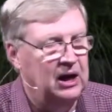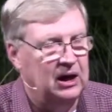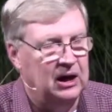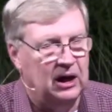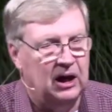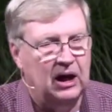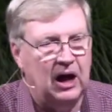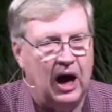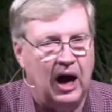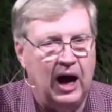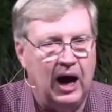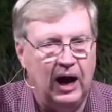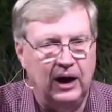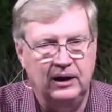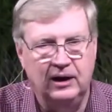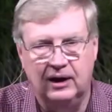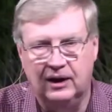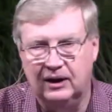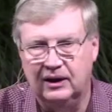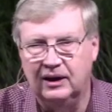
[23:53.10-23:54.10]
God,
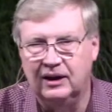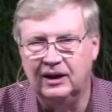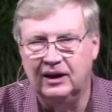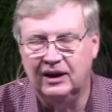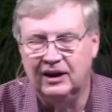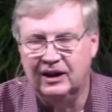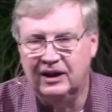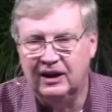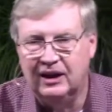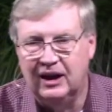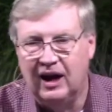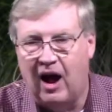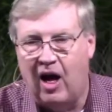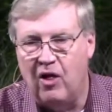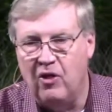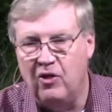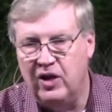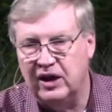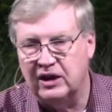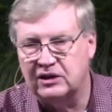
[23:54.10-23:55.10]

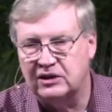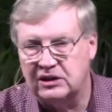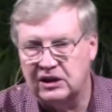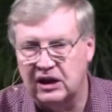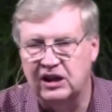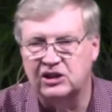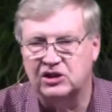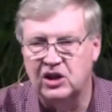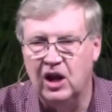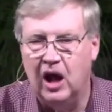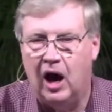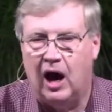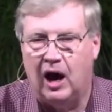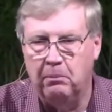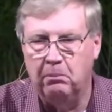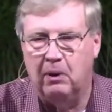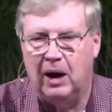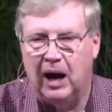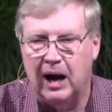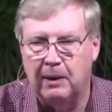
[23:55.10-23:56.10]
this is not
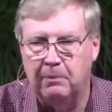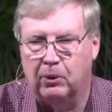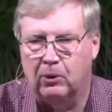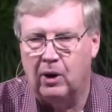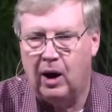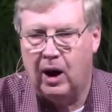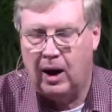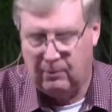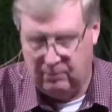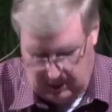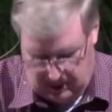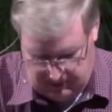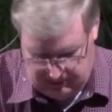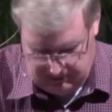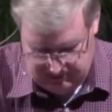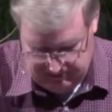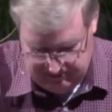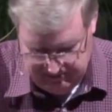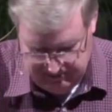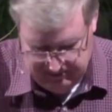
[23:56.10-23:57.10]
my problem.
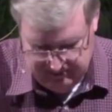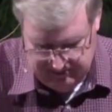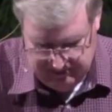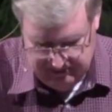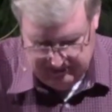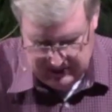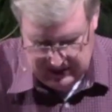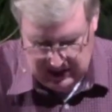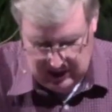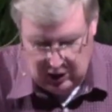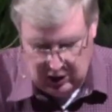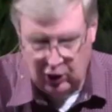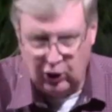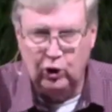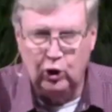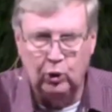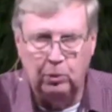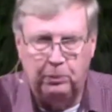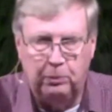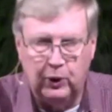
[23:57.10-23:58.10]

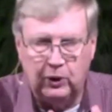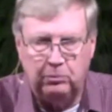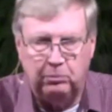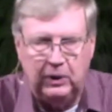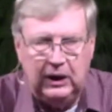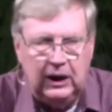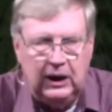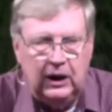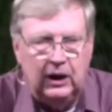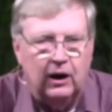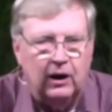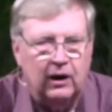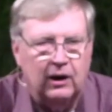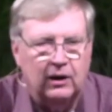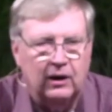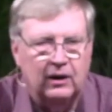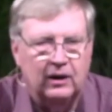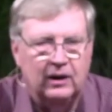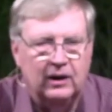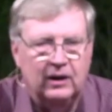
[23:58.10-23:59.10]
You put me here,
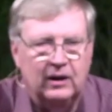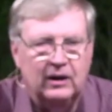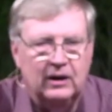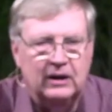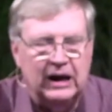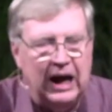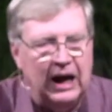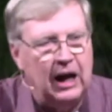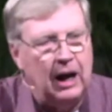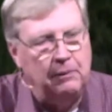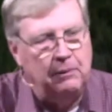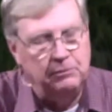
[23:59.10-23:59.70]
and I'm